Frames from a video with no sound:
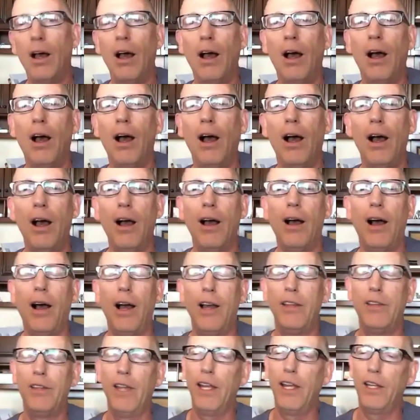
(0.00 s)

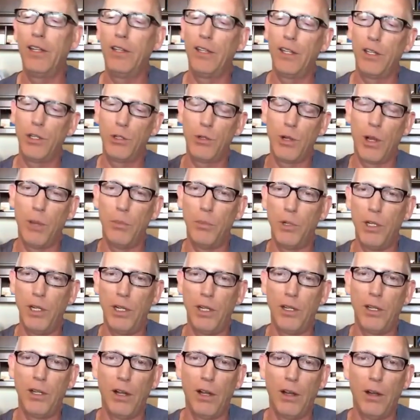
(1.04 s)
I think that Trump
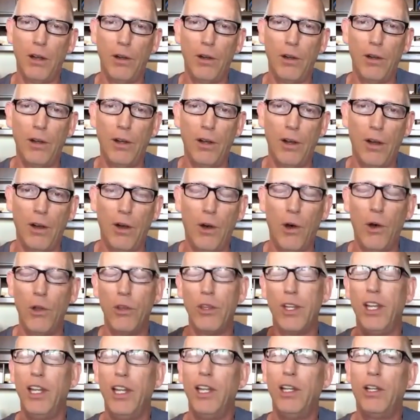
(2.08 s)
did
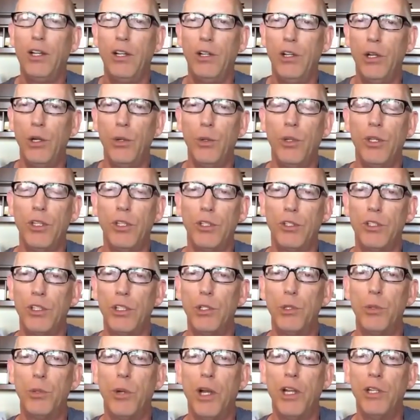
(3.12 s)
all that he could do in this
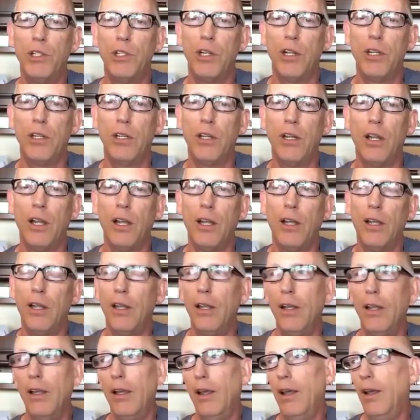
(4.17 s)
situation.
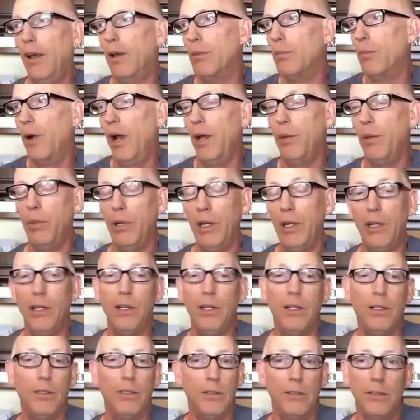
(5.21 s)
It might
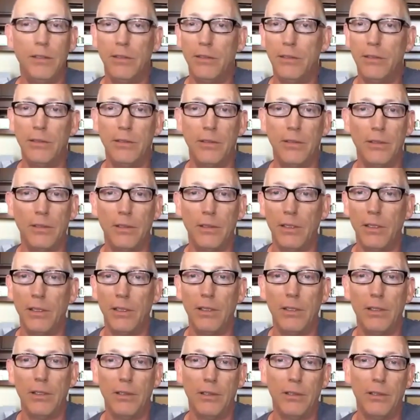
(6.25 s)
be,
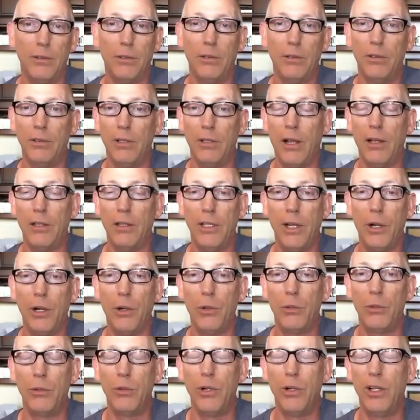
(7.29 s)

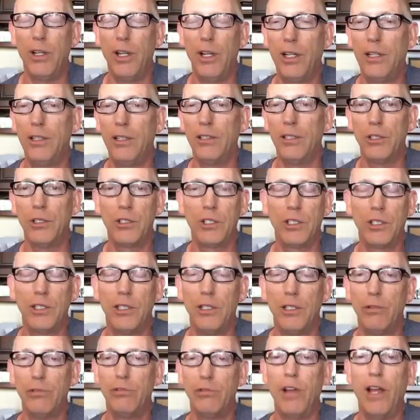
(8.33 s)

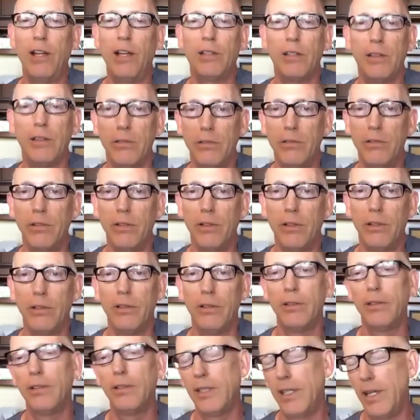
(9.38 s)
ridiculously effective
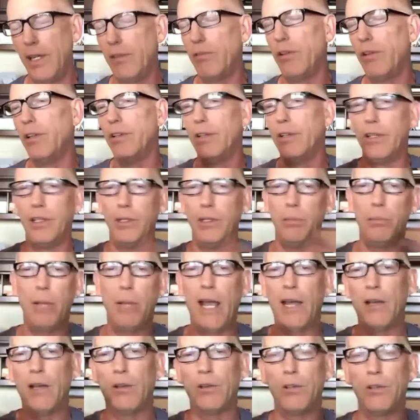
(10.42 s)
given the
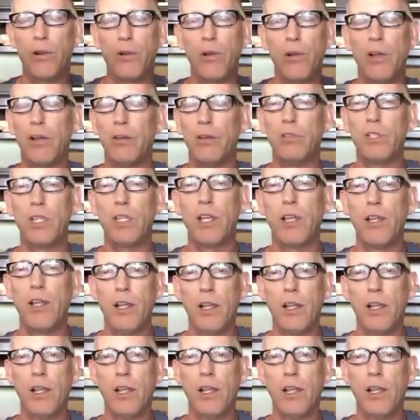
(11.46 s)
bad alternatives,